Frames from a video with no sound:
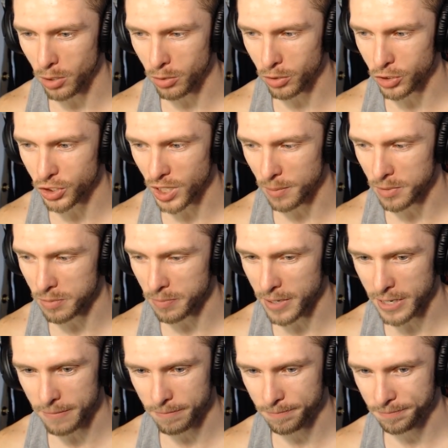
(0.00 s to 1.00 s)
Poker chips,
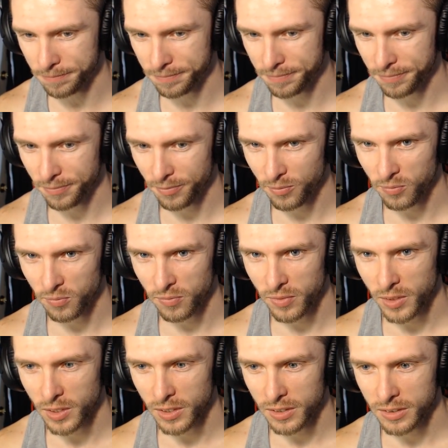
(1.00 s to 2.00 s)
man. Well,
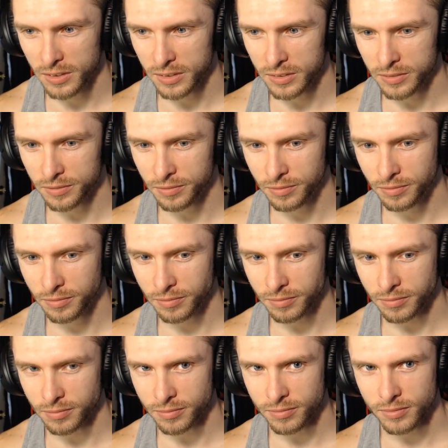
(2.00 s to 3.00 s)
we'll just
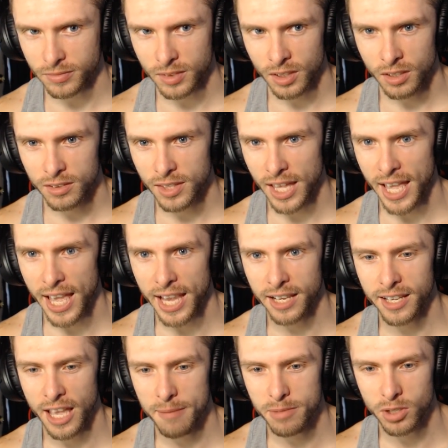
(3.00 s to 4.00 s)
see about
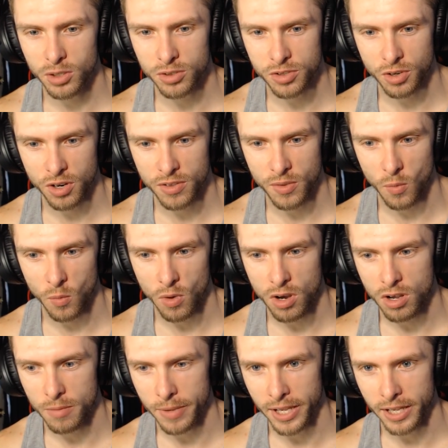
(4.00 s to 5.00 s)
that. The heck chemicals are on the
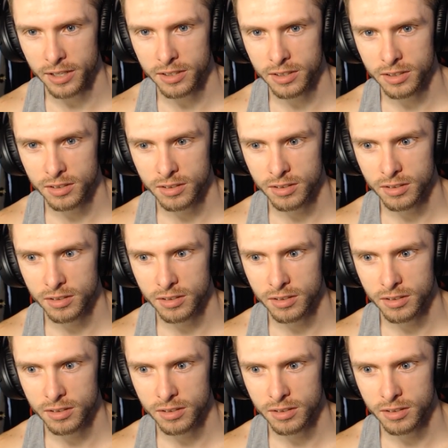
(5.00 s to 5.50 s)
wall, man.